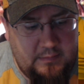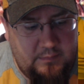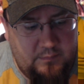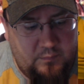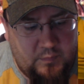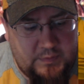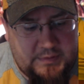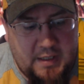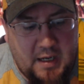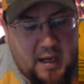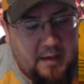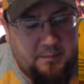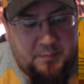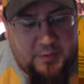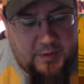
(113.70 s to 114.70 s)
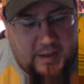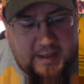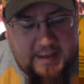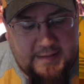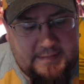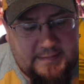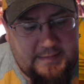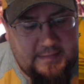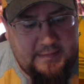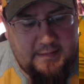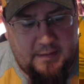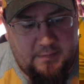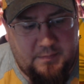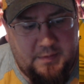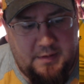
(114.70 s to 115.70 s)
Was not impressed.
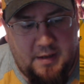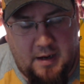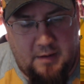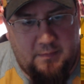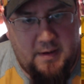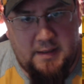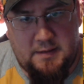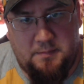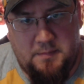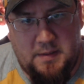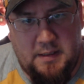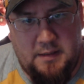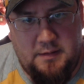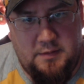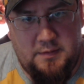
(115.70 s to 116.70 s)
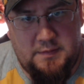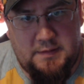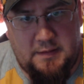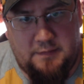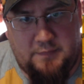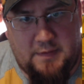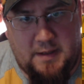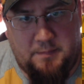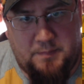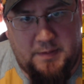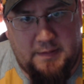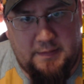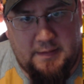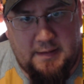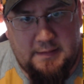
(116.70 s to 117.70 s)
I would not recommend using a vape
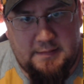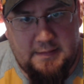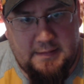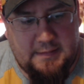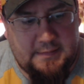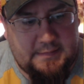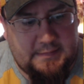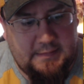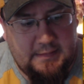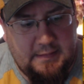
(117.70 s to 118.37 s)
pen like this.